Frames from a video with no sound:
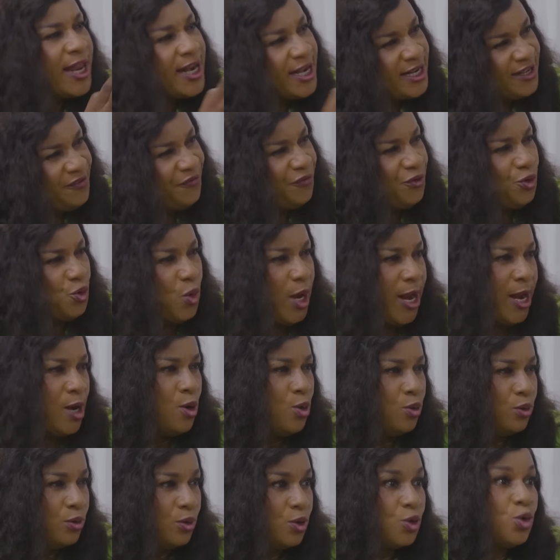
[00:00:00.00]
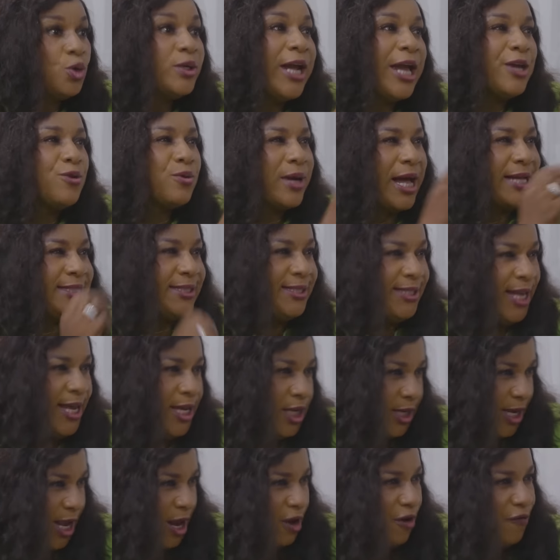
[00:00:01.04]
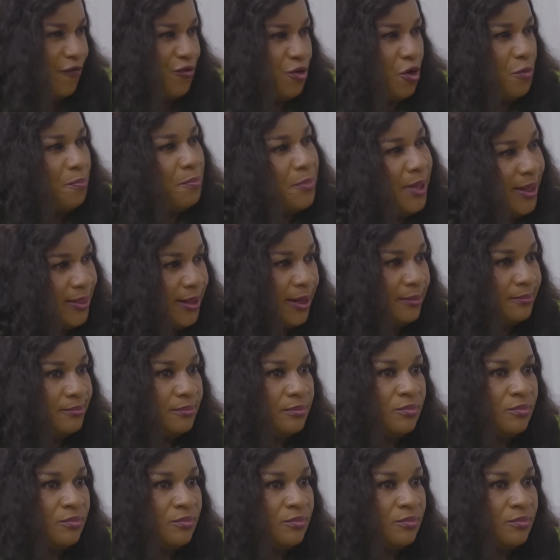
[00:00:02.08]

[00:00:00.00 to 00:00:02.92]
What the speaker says: leave you alone so that you can take care of your mother.